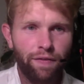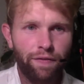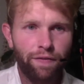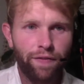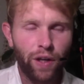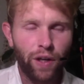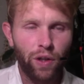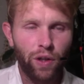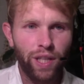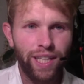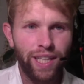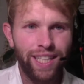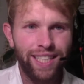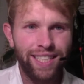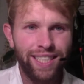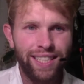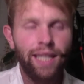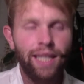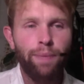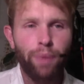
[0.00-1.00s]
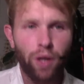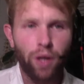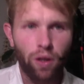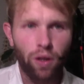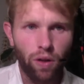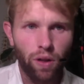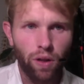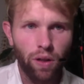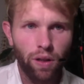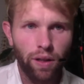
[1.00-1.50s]
fairly
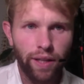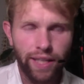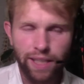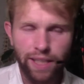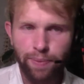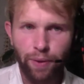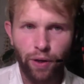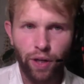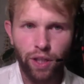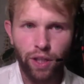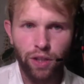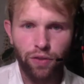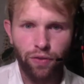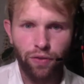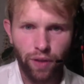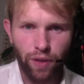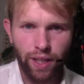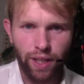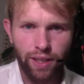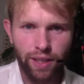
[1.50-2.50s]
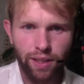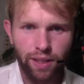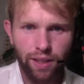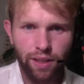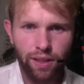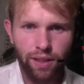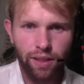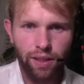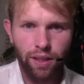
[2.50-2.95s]
typical experience for this